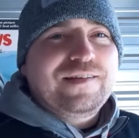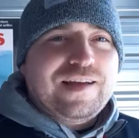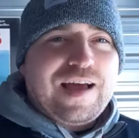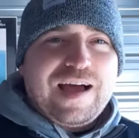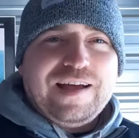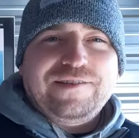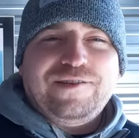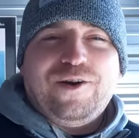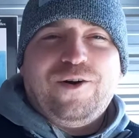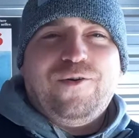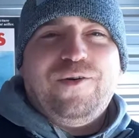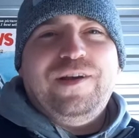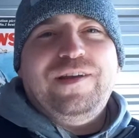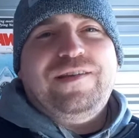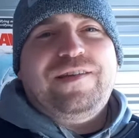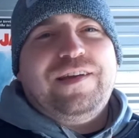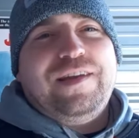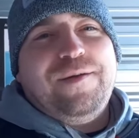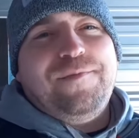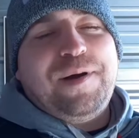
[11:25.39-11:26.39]
As
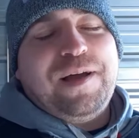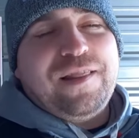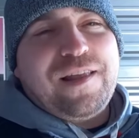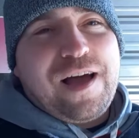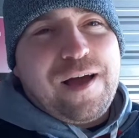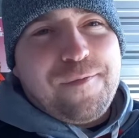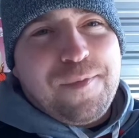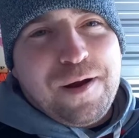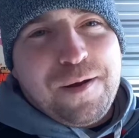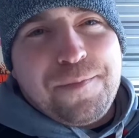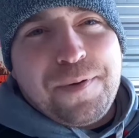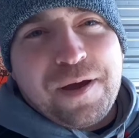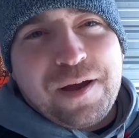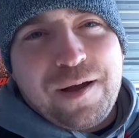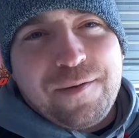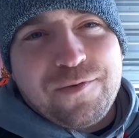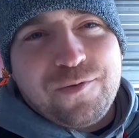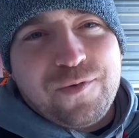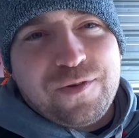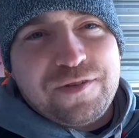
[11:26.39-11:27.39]
always, I get my library
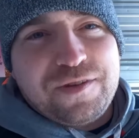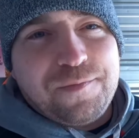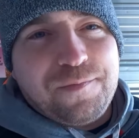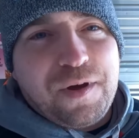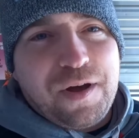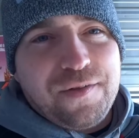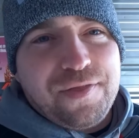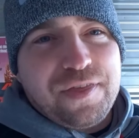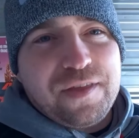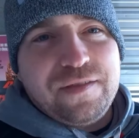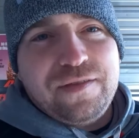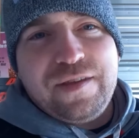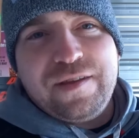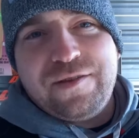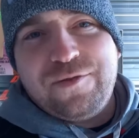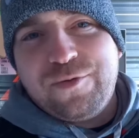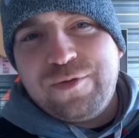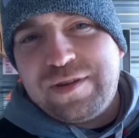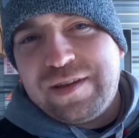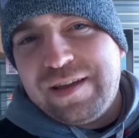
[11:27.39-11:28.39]
pickups once a month.
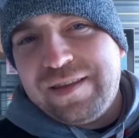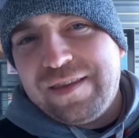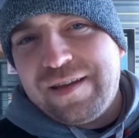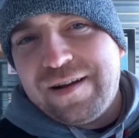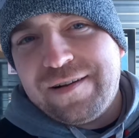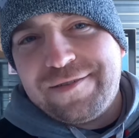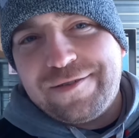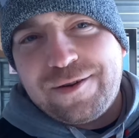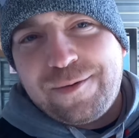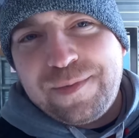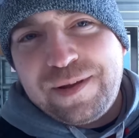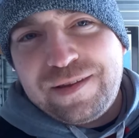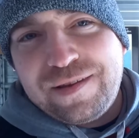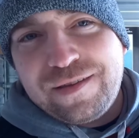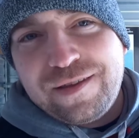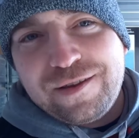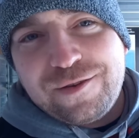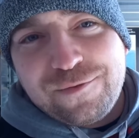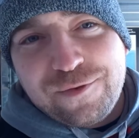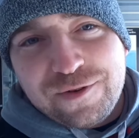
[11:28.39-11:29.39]
This was in there, so I'm
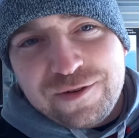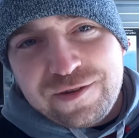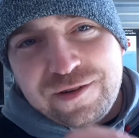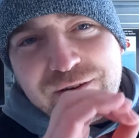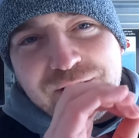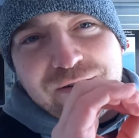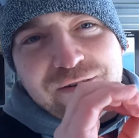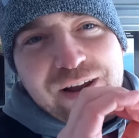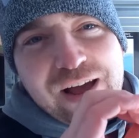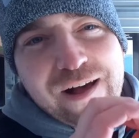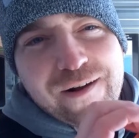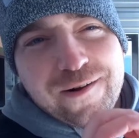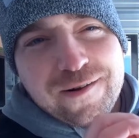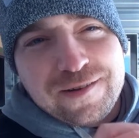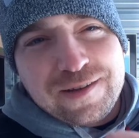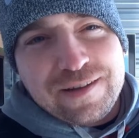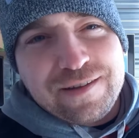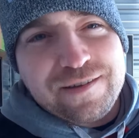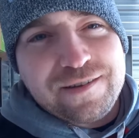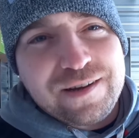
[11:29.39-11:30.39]
into this for
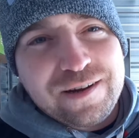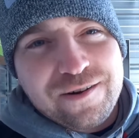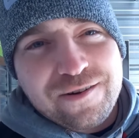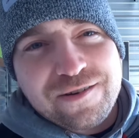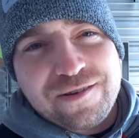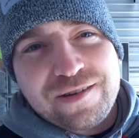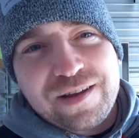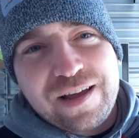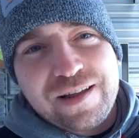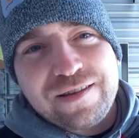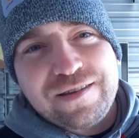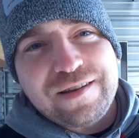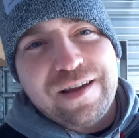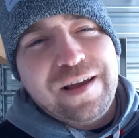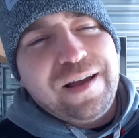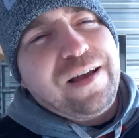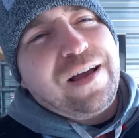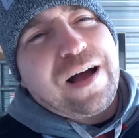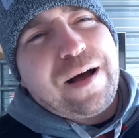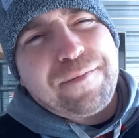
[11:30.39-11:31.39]
$0.00.
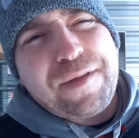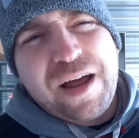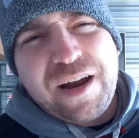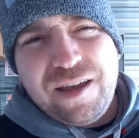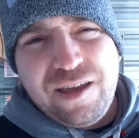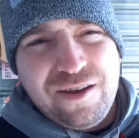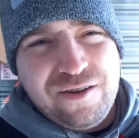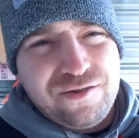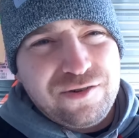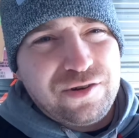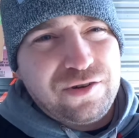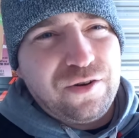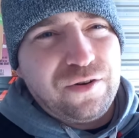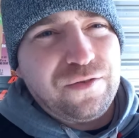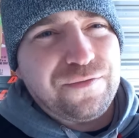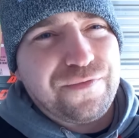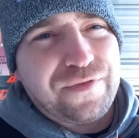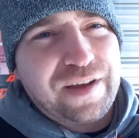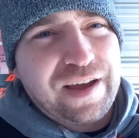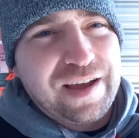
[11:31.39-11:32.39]
I'm not a huge
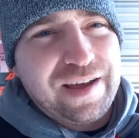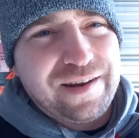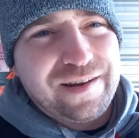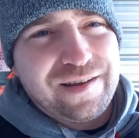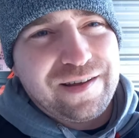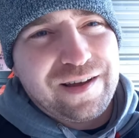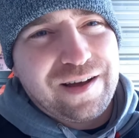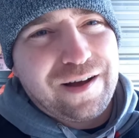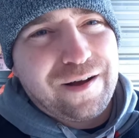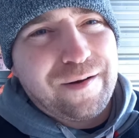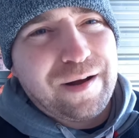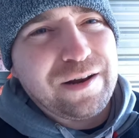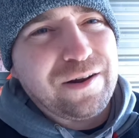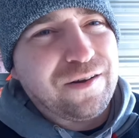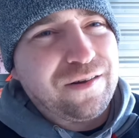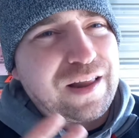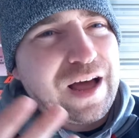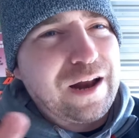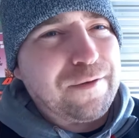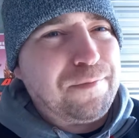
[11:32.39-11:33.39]
Dune fan. I
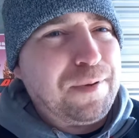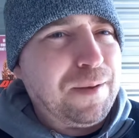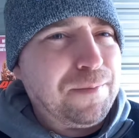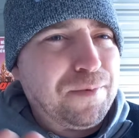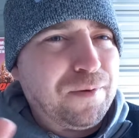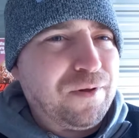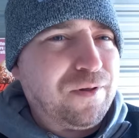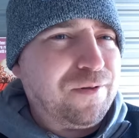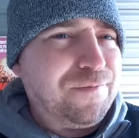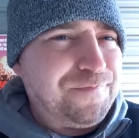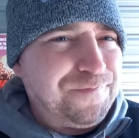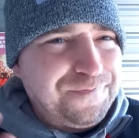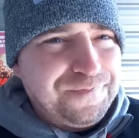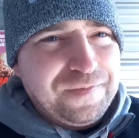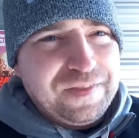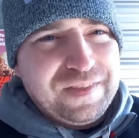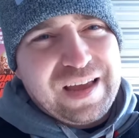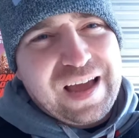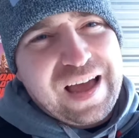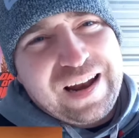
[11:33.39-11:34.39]
know a lot of people,
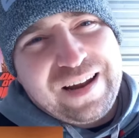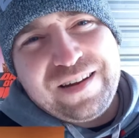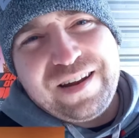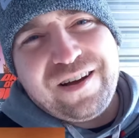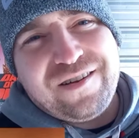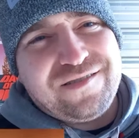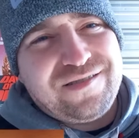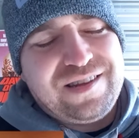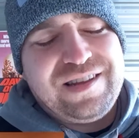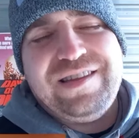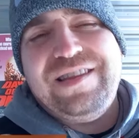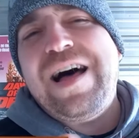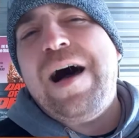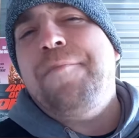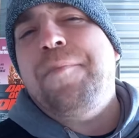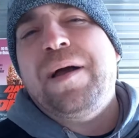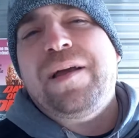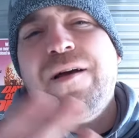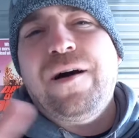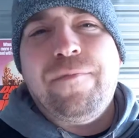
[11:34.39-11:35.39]
I don't know. It's
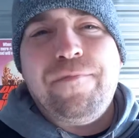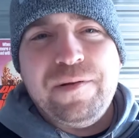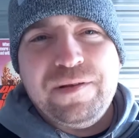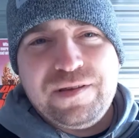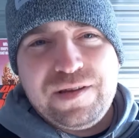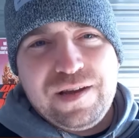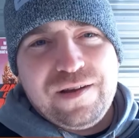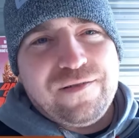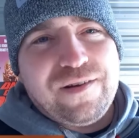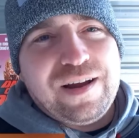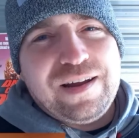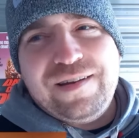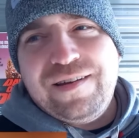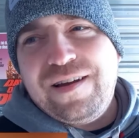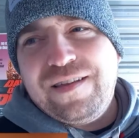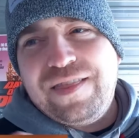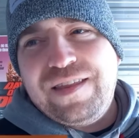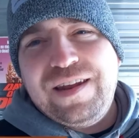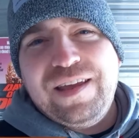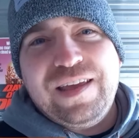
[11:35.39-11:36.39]
not my cup of tea, right?
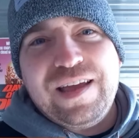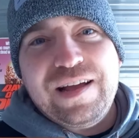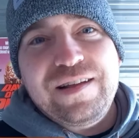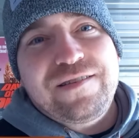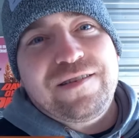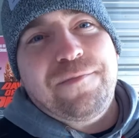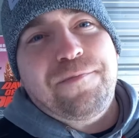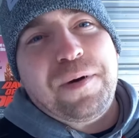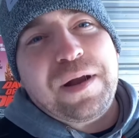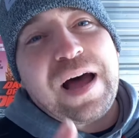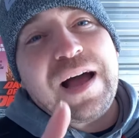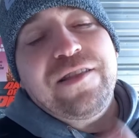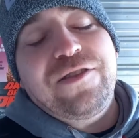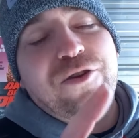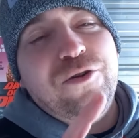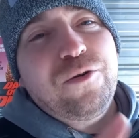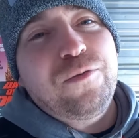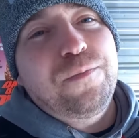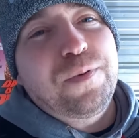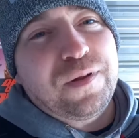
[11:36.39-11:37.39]
Nothing against it, but I
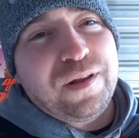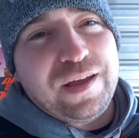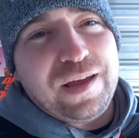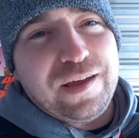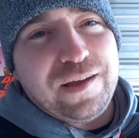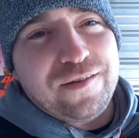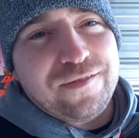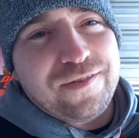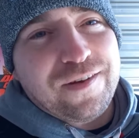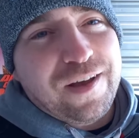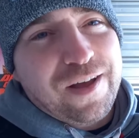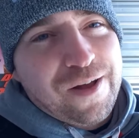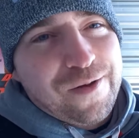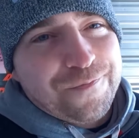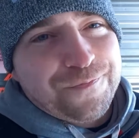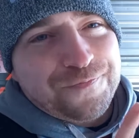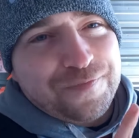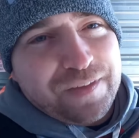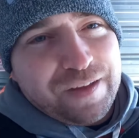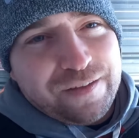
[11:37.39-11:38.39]
do believe
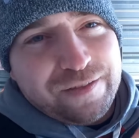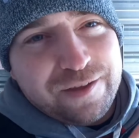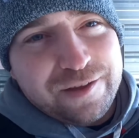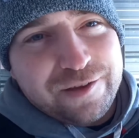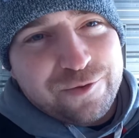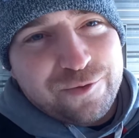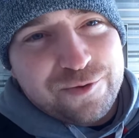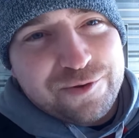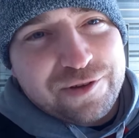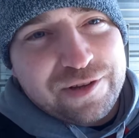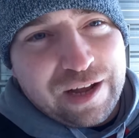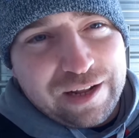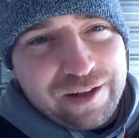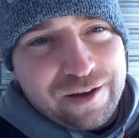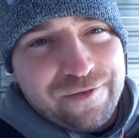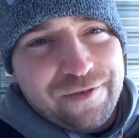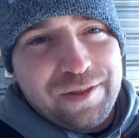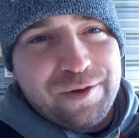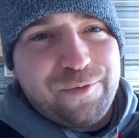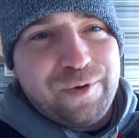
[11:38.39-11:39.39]
this will sell
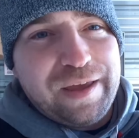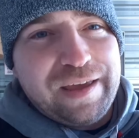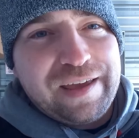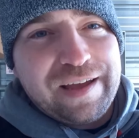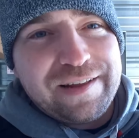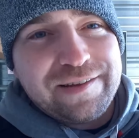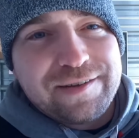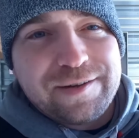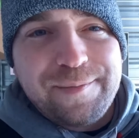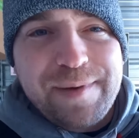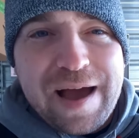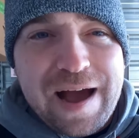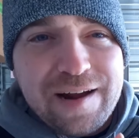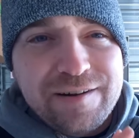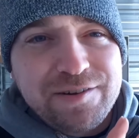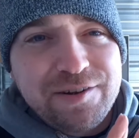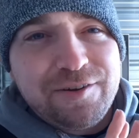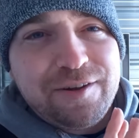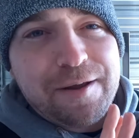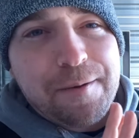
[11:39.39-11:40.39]
over the weekend, so I'm
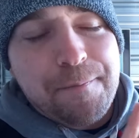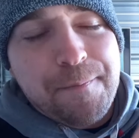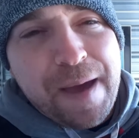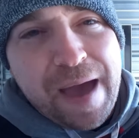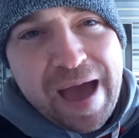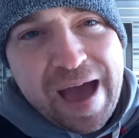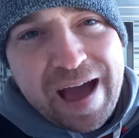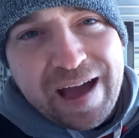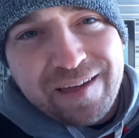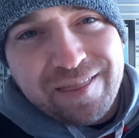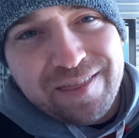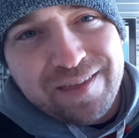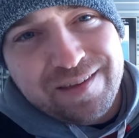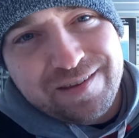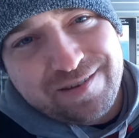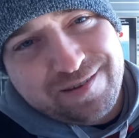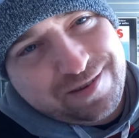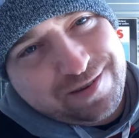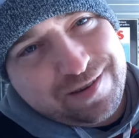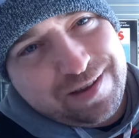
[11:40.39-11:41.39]
actually going to pack
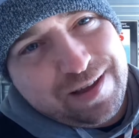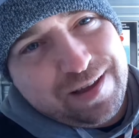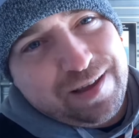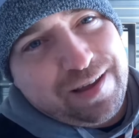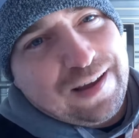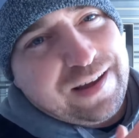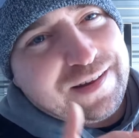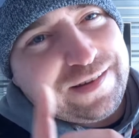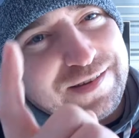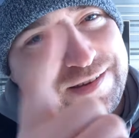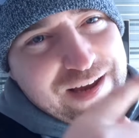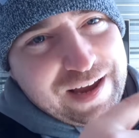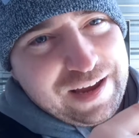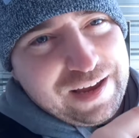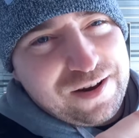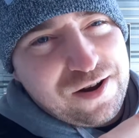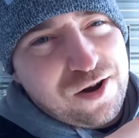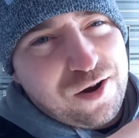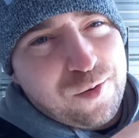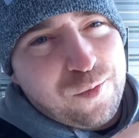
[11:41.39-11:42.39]
this and
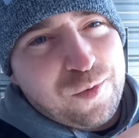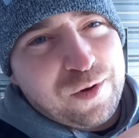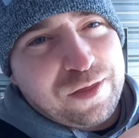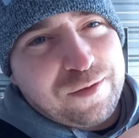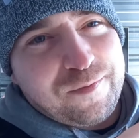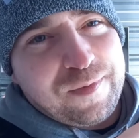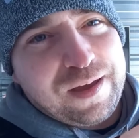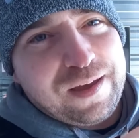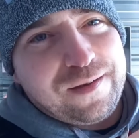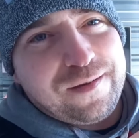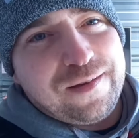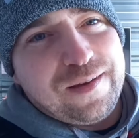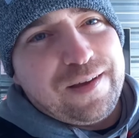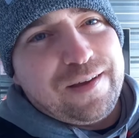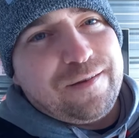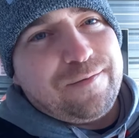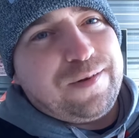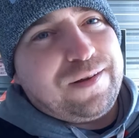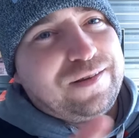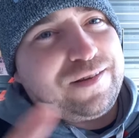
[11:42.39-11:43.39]
take it home with me
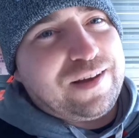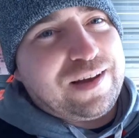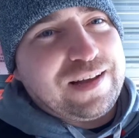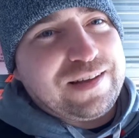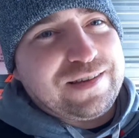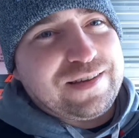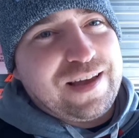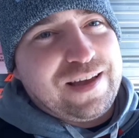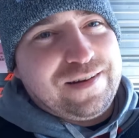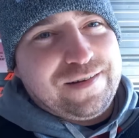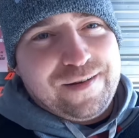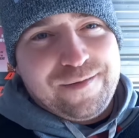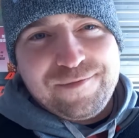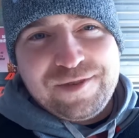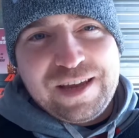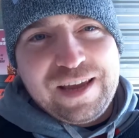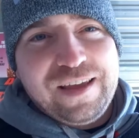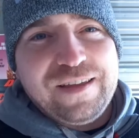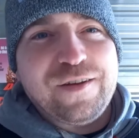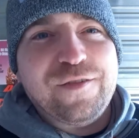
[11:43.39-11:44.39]
because, like I said, I'm
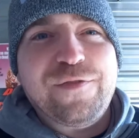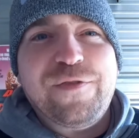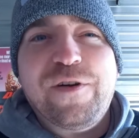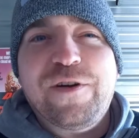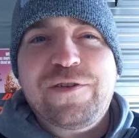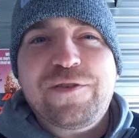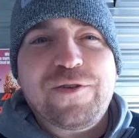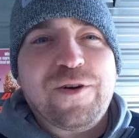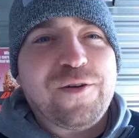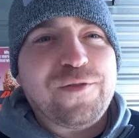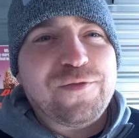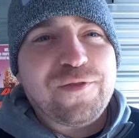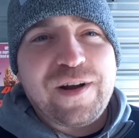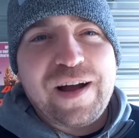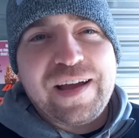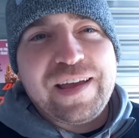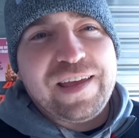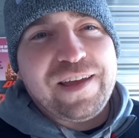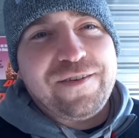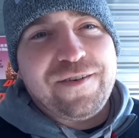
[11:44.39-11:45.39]
taking the first offer
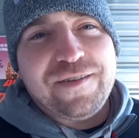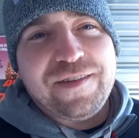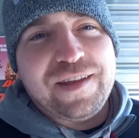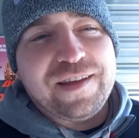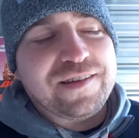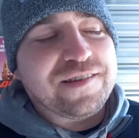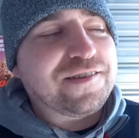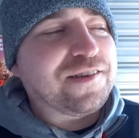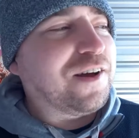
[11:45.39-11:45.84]
I get on this.